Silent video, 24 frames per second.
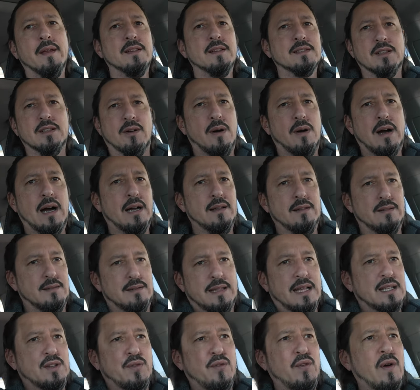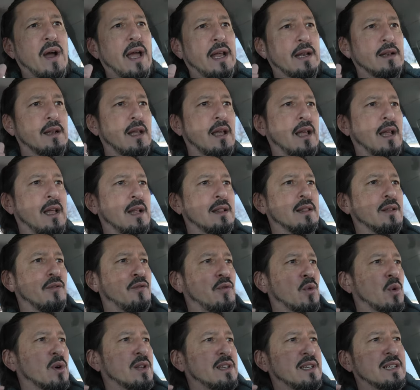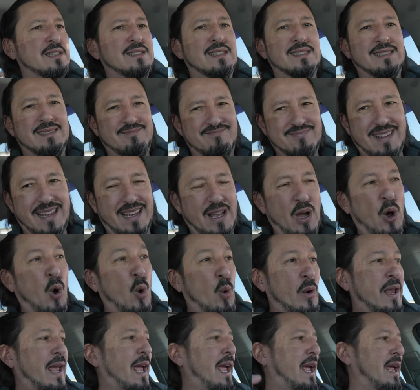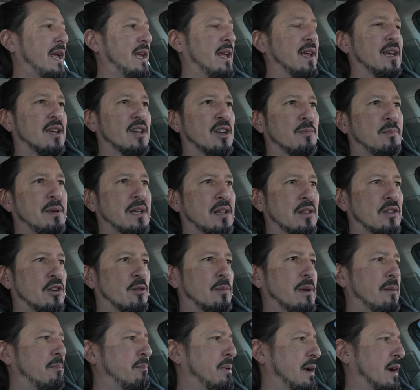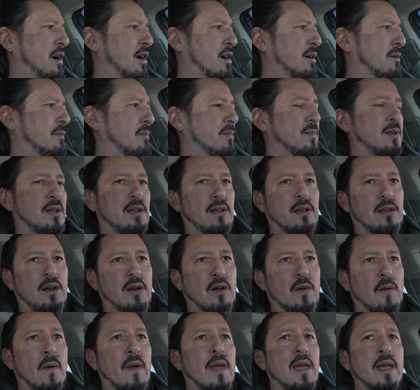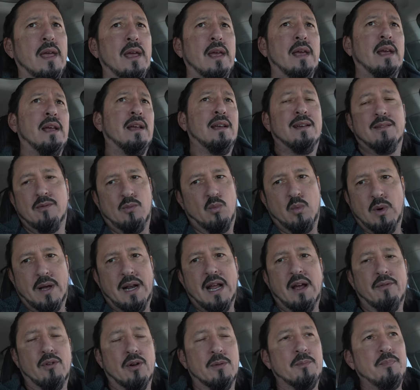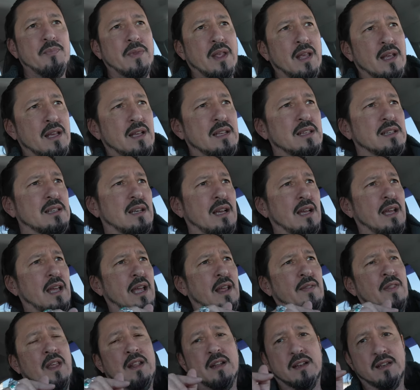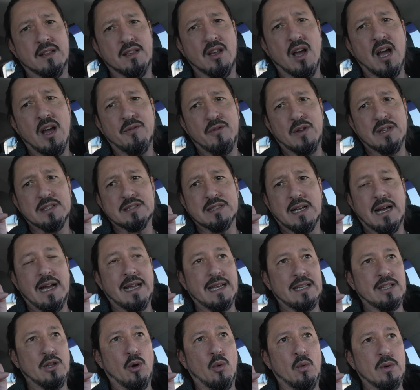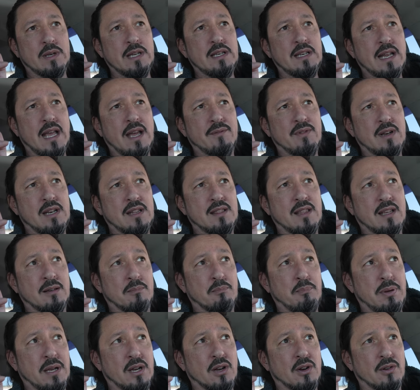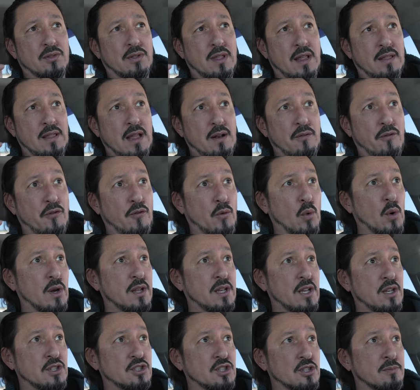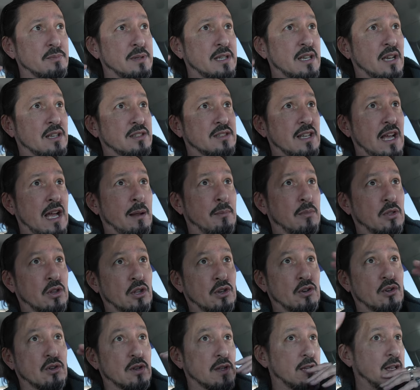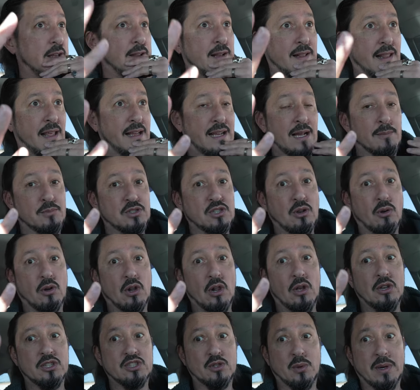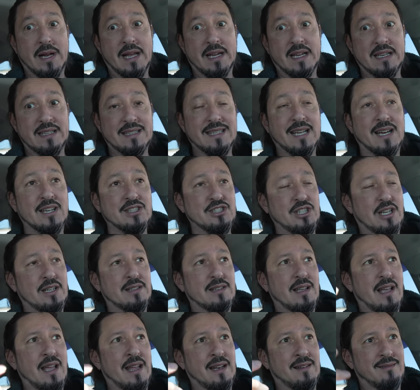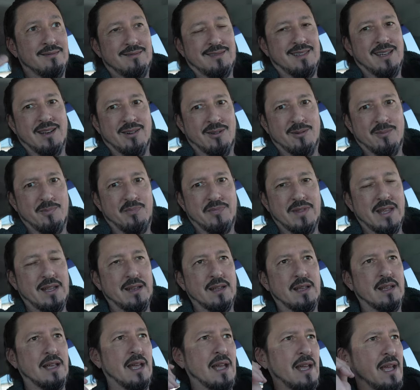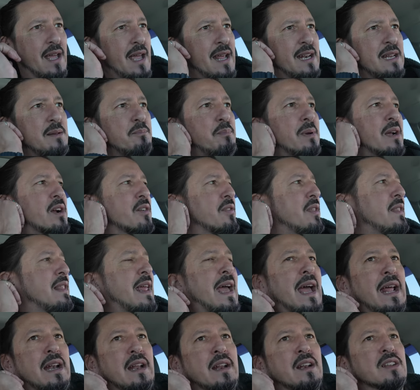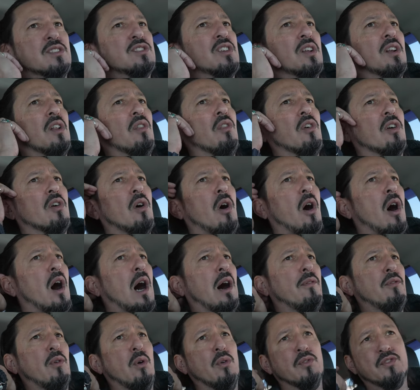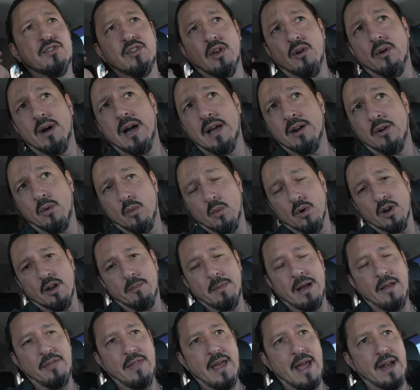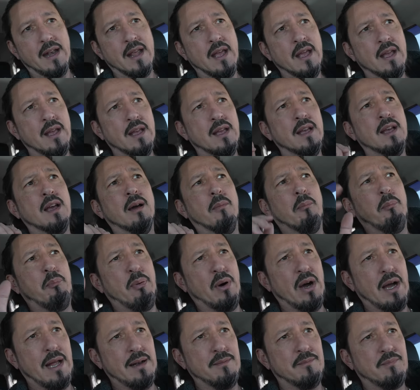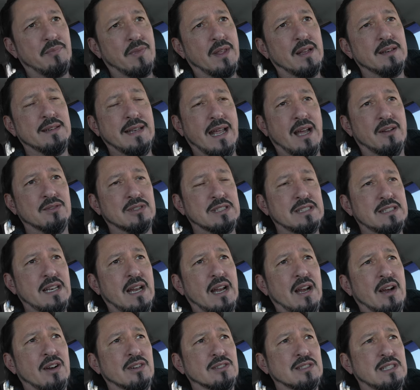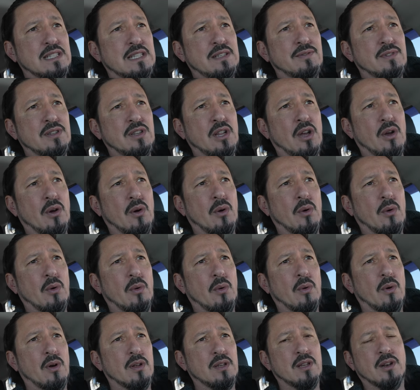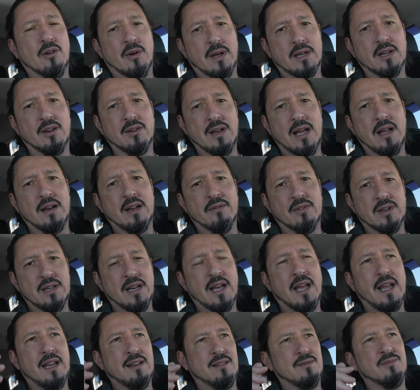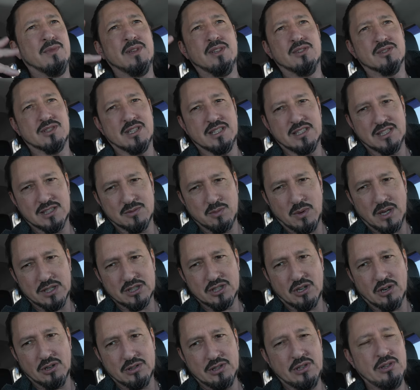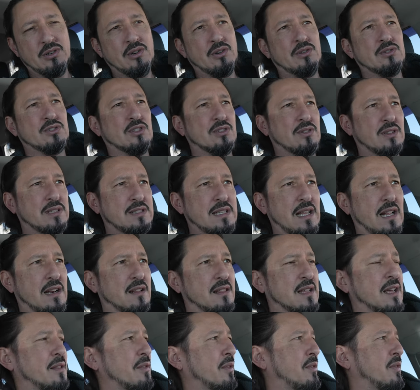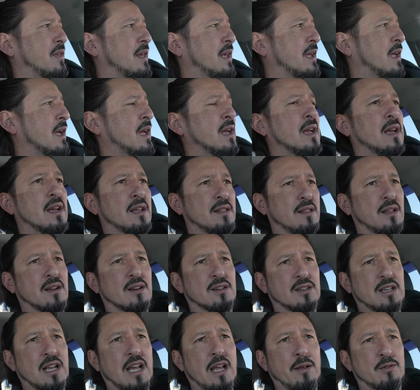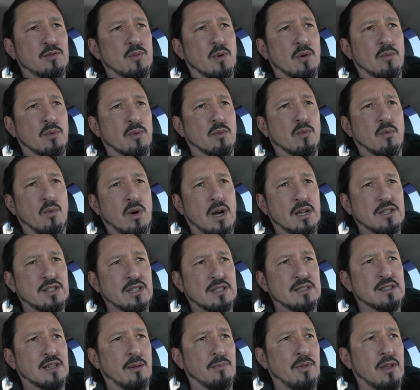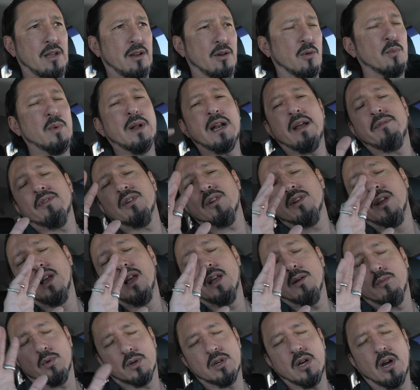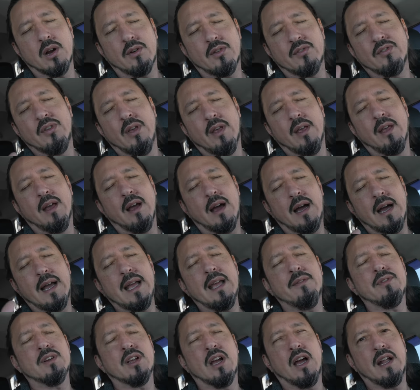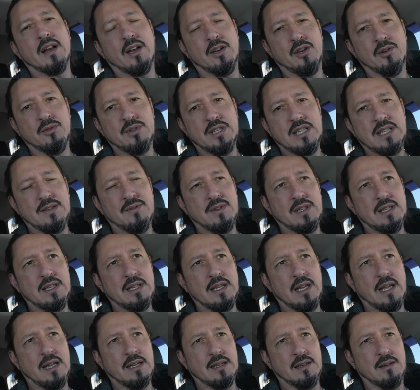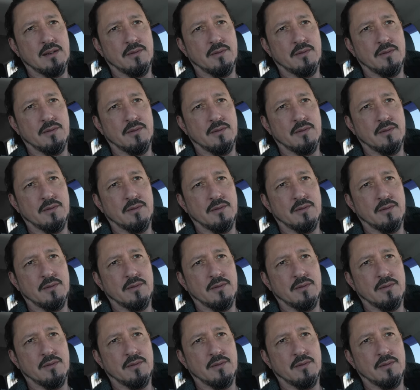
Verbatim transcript: So I, that's fine. And the 40 inch is like, okay, it could be a little bit bigger, you know, whatever. And then in the office, I don't need to have anything bigger than that 40 incher because I'm literally like, I'm so close to it, I can touch it. And, you know, the, any bigger than that, and it's going to look awful. So I don't worry about that. But downstairs, even though, you know, I go down every night and we usually just watch cartoons or this, that, or the other thing, there are times where we're watching something or whatever, regardless, I haven't gotten a new TV in